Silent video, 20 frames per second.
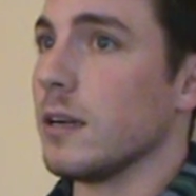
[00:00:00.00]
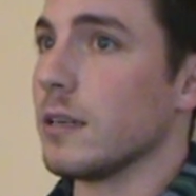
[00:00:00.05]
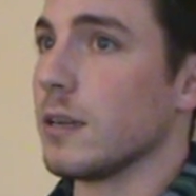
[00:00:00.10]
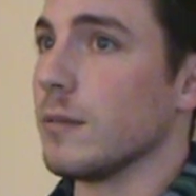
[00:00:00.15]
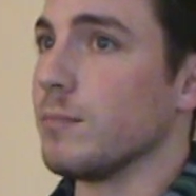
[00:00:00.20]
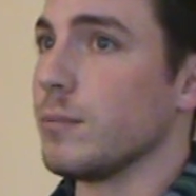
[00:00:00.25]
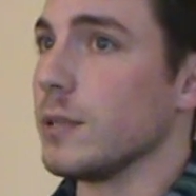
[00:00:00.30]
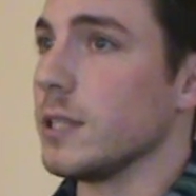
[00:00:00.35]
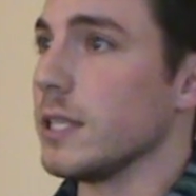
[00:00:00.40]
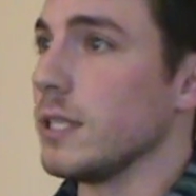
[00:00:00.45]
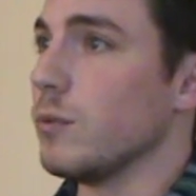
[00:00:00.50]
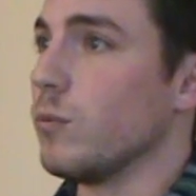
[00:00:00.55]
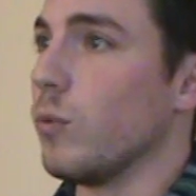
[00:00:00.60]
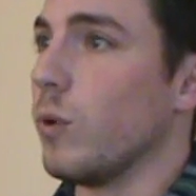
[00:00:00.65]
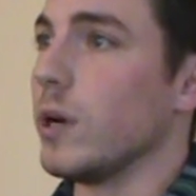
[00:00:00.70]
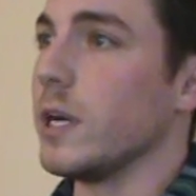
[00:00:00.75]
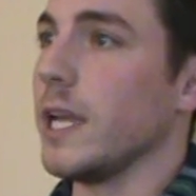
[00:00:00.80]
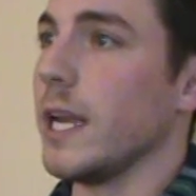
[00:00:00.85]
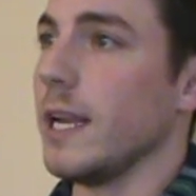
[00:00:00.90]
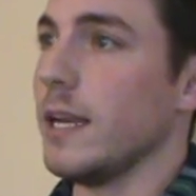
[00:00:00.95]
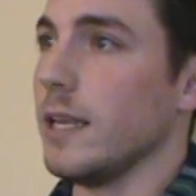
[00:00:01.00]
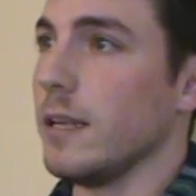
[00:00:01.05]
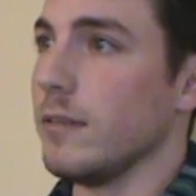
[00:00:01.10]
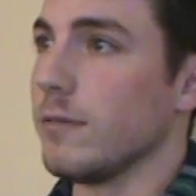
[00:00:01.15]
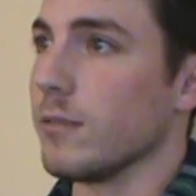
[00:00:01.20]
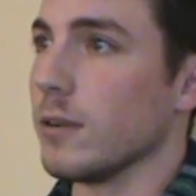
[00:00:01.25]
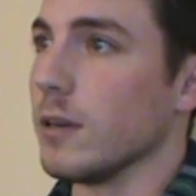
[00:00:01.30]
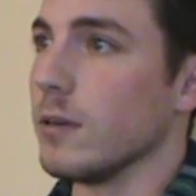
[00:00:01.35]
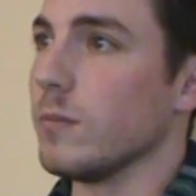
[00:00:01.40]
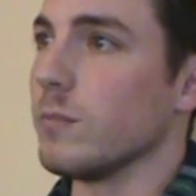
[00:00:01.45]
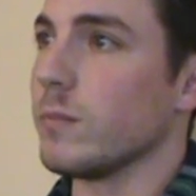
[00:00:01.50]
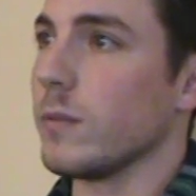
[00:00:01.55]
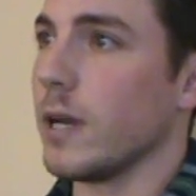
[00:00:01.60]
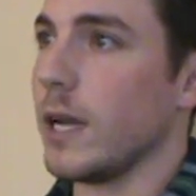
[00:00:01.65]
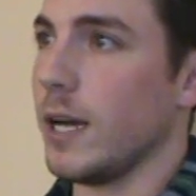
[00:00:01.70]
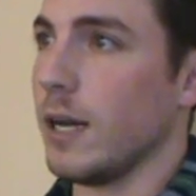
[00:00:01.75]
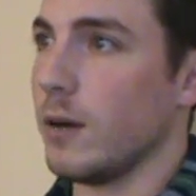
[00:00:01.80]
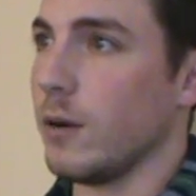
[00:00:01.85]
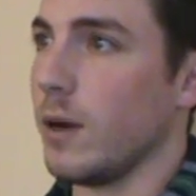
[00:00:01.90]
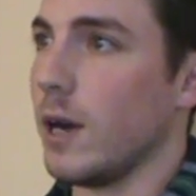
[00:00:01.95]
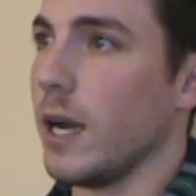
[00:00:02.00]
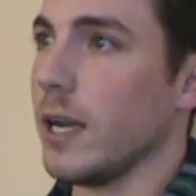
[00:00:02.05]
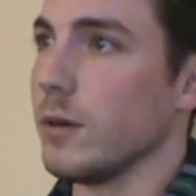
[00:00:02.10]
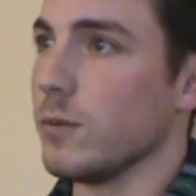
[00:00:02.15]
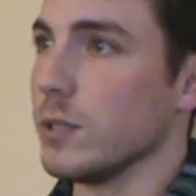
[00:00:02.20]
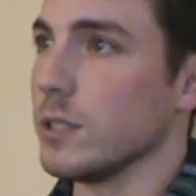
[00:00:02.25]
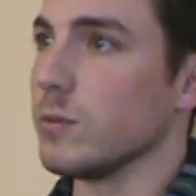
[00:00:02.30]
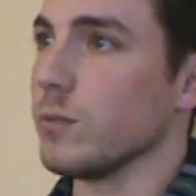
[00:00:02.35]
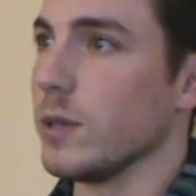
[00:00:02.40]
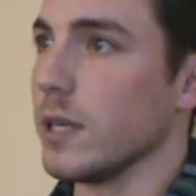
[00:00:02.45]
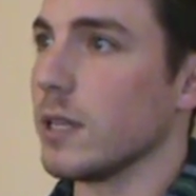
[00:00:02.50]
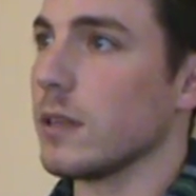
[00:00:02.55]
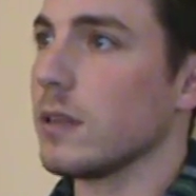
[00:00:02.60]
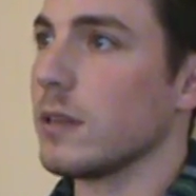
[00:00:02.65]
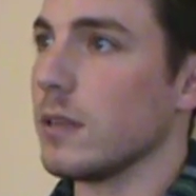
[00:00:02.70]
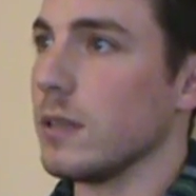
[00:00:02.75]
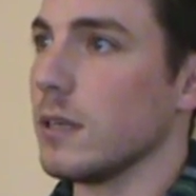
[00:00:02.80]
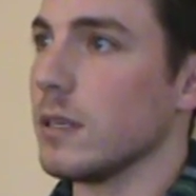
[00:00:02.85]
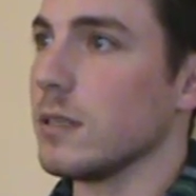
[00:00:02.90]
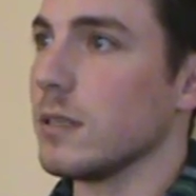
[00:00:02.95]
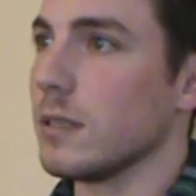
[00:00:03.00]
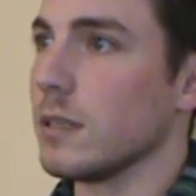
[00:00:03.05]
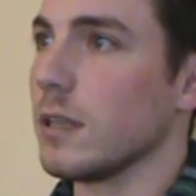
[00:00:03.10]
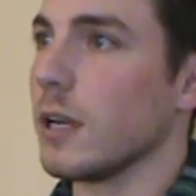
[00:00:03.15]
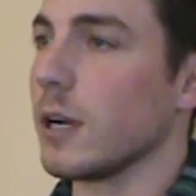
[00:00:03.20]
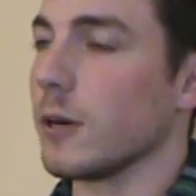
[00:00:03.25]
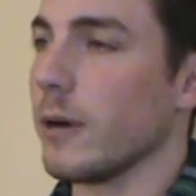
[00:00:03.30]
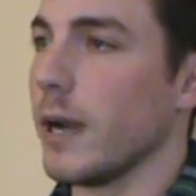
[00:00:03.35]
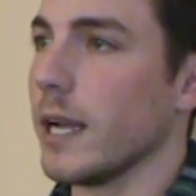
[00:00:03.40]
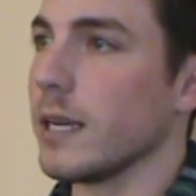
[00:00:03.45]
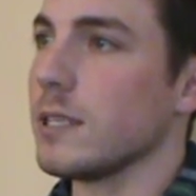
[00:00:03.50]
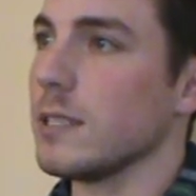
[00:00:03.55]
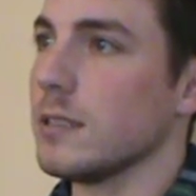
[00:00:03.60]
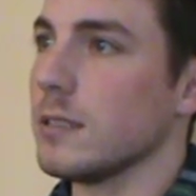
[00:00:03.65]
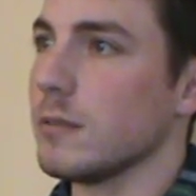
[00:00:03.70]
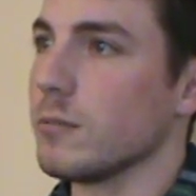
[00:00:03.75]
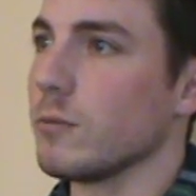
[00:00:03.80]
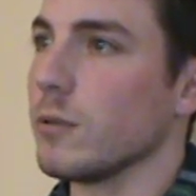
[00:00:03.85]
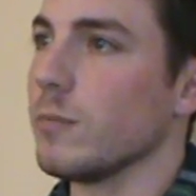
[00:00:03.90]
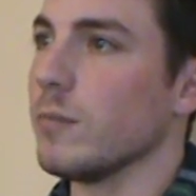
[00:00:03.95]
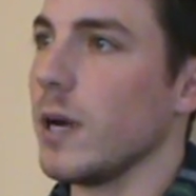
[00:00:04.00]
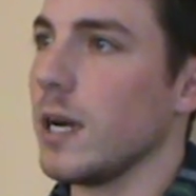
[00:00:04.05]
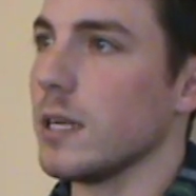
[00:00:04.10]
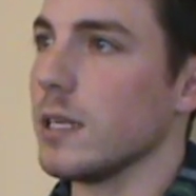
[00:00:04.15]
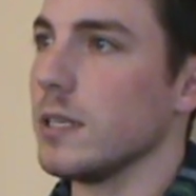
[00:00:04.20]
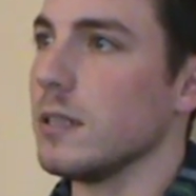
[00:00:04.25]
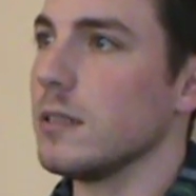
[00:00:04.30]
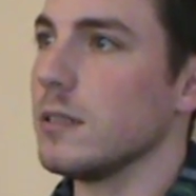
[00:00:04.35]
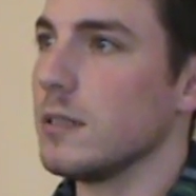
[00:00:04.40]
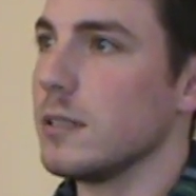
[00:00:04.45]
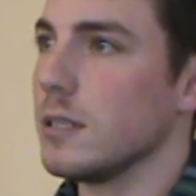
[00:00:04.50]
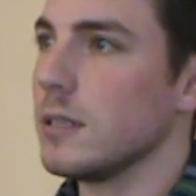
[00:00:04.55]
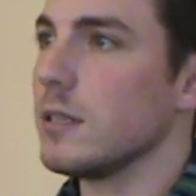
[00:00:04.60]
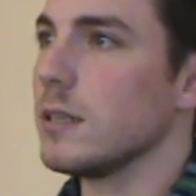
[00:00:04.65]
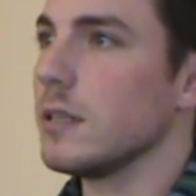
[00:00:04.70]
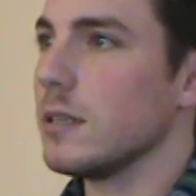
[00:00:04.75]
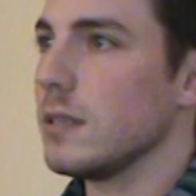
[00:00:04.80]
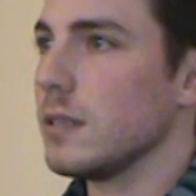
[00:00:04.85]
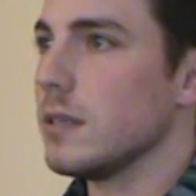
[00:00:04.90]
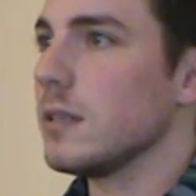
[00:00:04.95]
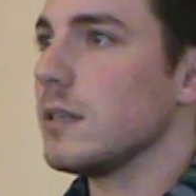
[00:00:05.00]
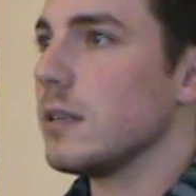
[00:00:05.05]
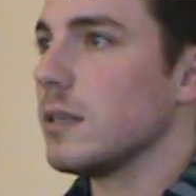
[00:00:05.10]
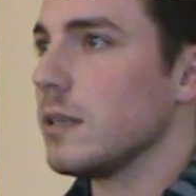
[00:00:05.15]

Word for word: a complete 180 from how I was with the, the Iraqis and Ramadi.